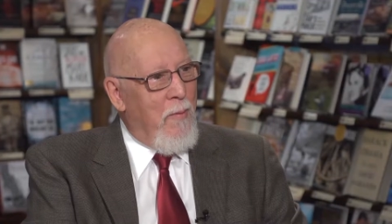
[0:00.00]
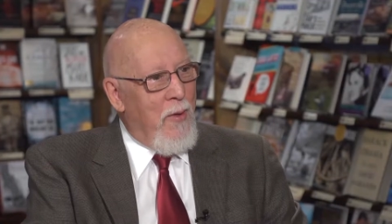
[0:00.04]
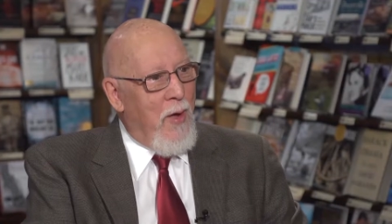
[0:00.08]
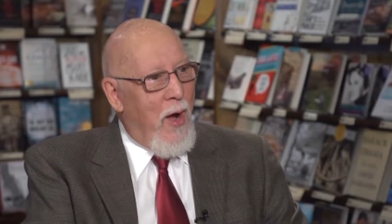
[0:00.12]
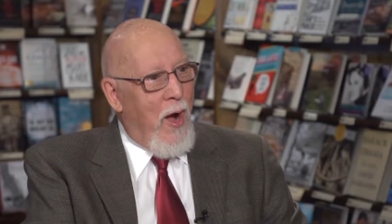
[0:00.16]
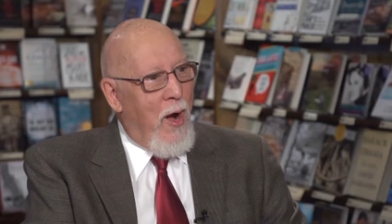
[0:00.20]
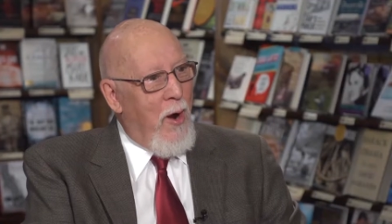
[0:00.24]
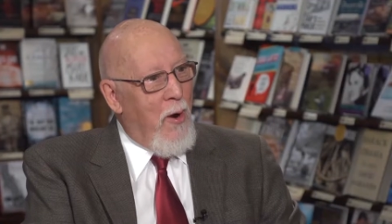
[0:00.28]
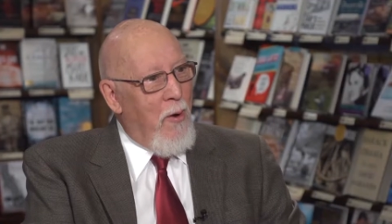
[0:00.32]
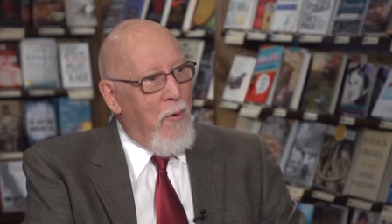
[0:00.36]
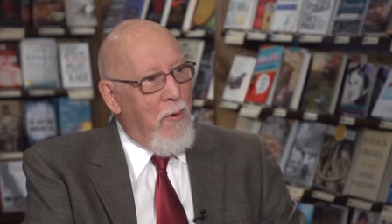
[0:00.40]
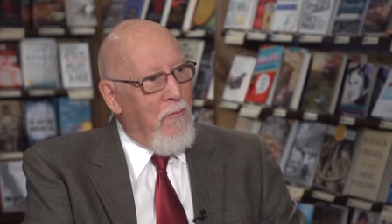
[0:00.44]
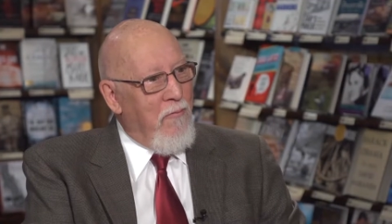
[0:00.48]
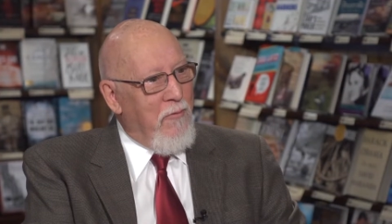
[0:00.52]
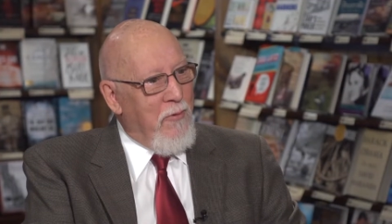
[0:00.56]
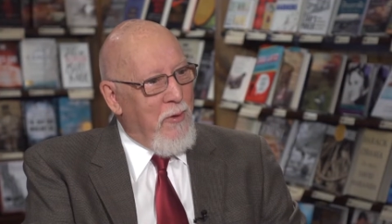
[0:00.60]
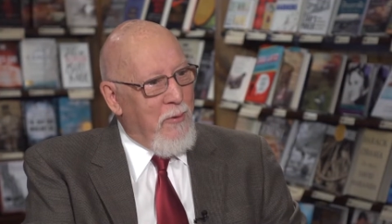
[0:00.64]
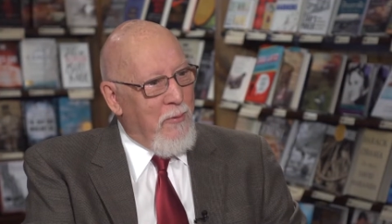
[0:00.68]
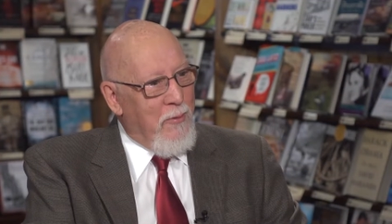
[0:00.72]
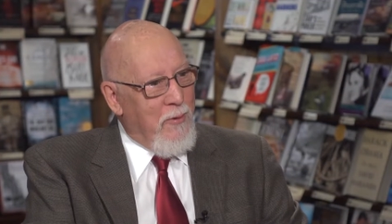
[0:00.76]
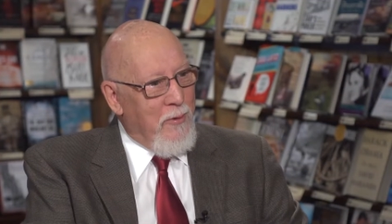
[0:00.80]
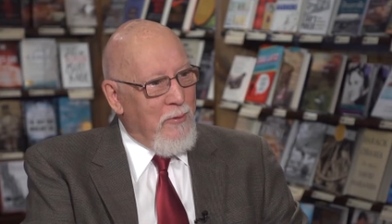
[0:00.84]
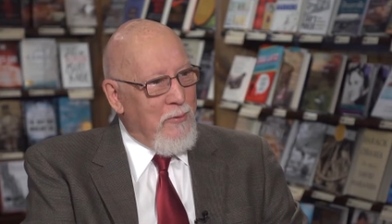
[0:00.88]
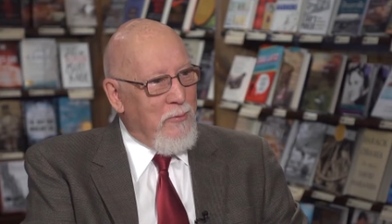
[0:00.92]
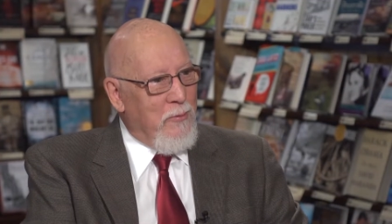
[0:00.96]
Our
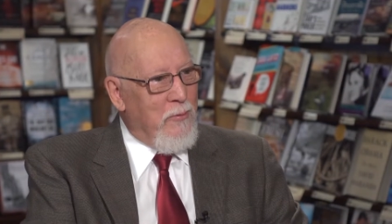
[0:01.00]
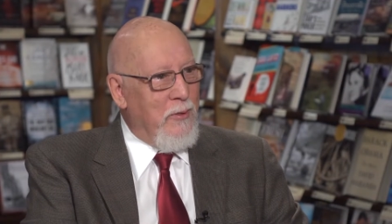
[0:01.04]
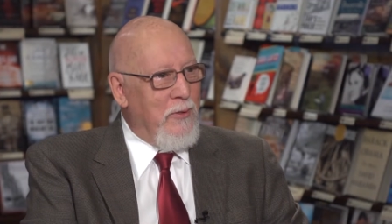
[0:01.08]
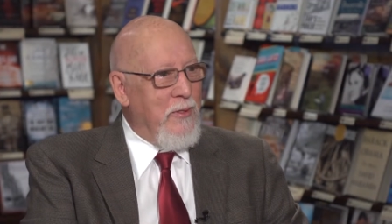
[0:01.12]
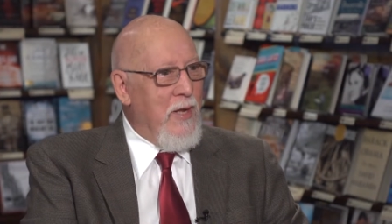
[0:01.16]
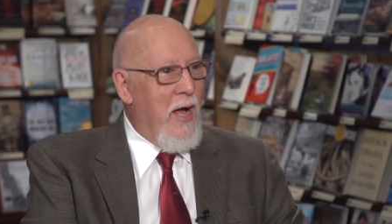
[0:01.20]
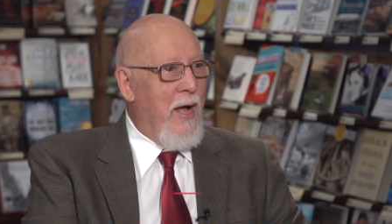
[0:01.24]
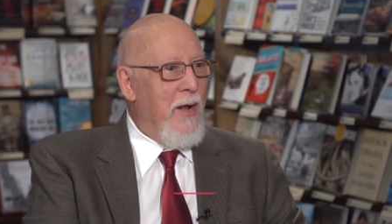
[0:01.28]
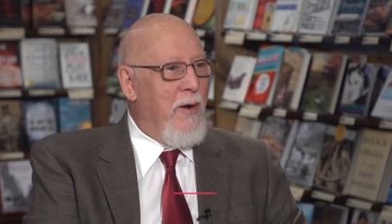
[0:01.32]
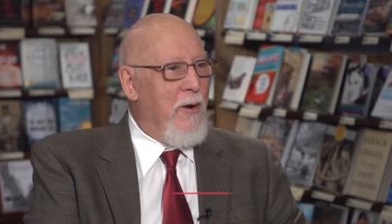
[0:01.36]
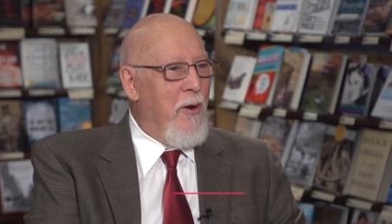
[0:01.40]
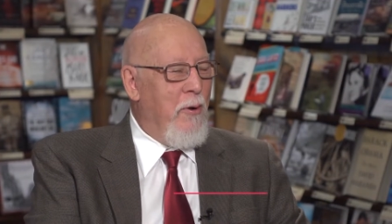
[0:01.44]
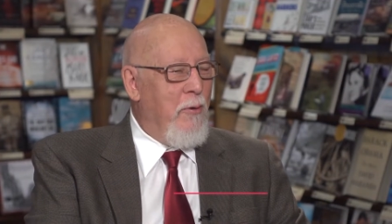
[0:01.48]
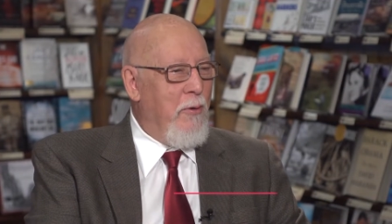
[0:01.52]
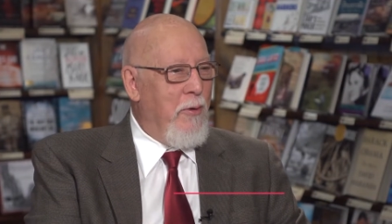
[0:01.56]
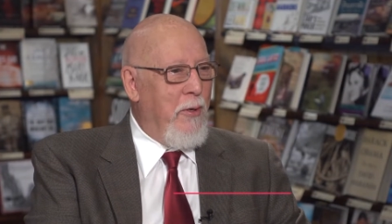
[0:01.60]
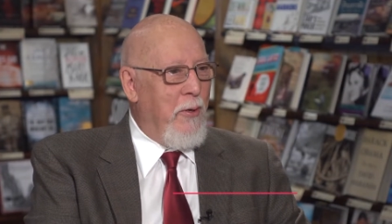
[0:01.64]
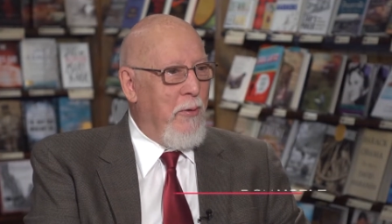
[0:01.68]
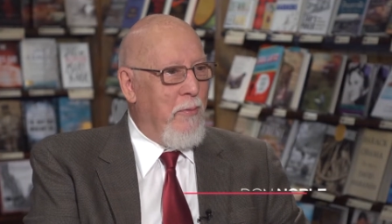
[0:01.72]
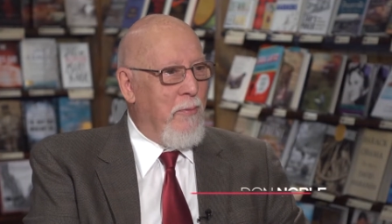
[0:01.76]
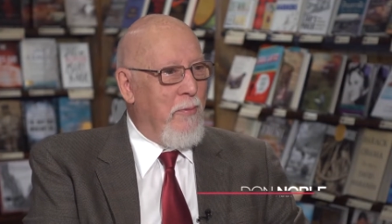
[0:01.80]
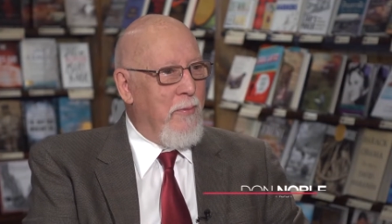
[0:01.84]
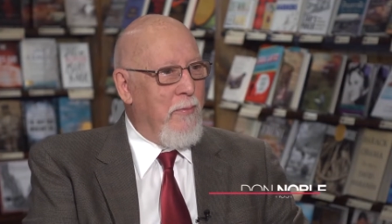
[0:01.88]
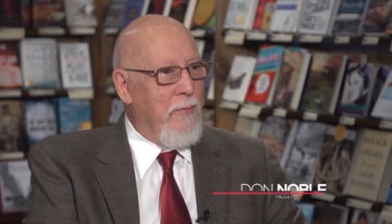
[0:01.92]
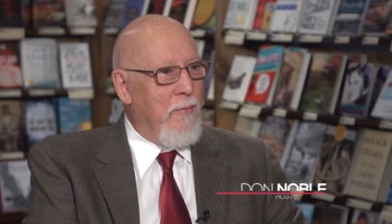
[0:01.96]
viewers will not know
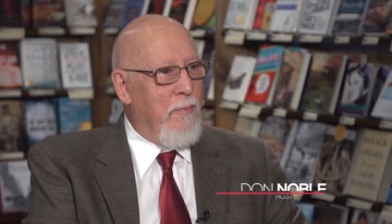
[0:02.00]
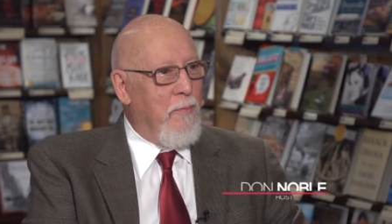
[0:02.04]
you